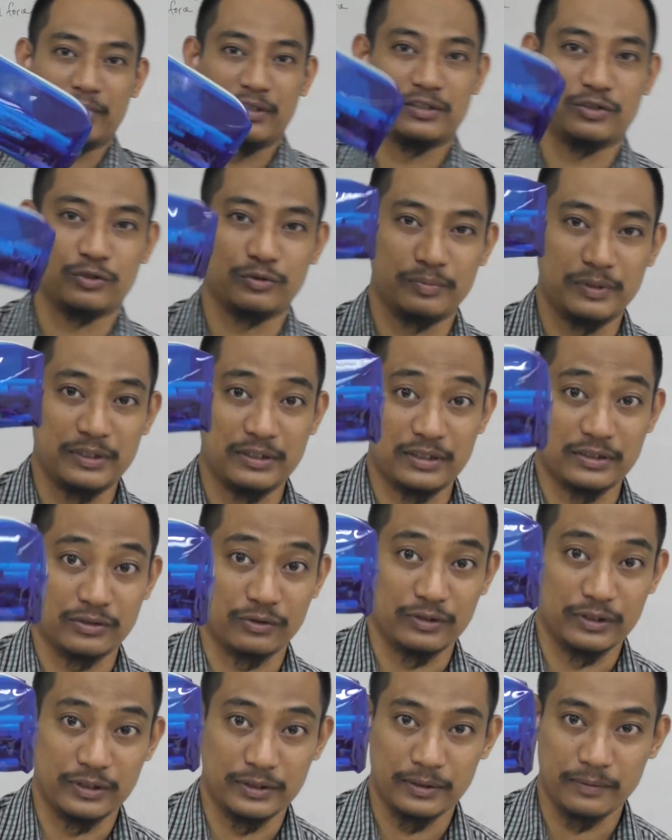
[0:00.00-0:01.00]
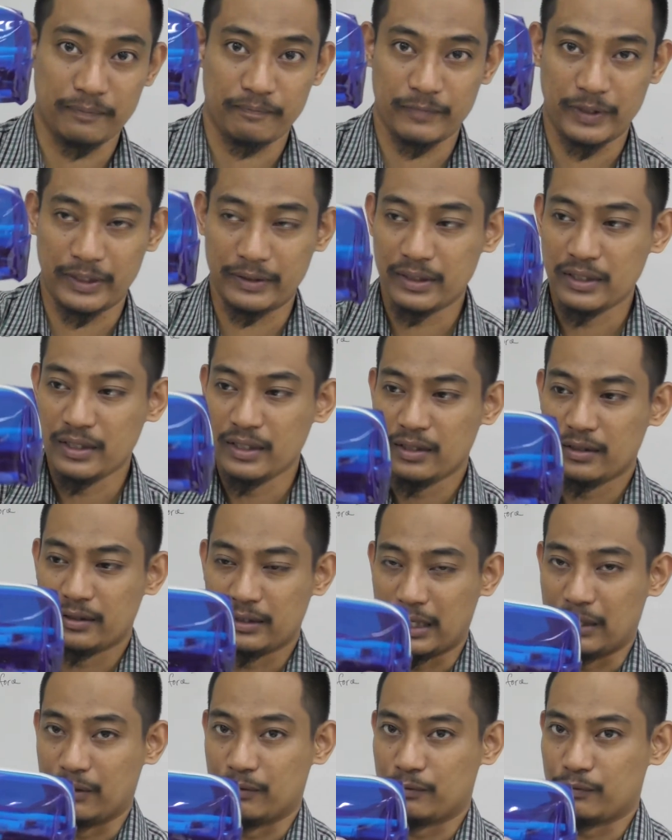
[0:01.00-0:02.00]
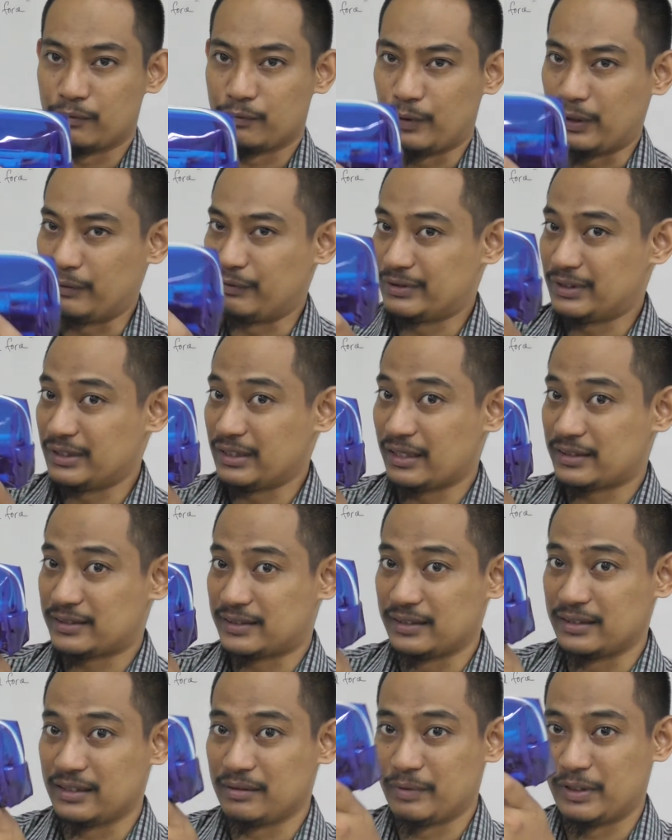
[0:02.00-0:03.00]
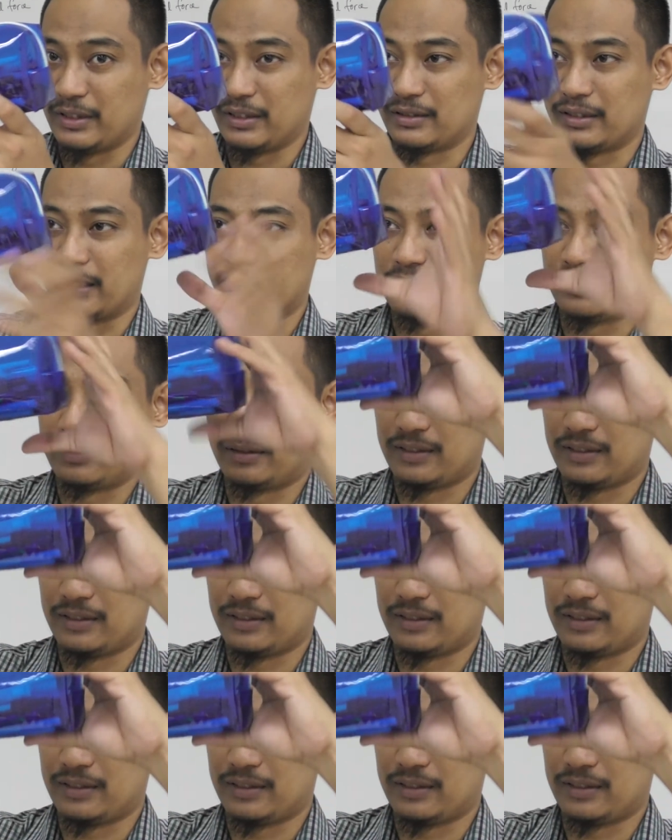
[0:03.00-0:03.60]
it should be this only, right? Now, when we say external, meaning that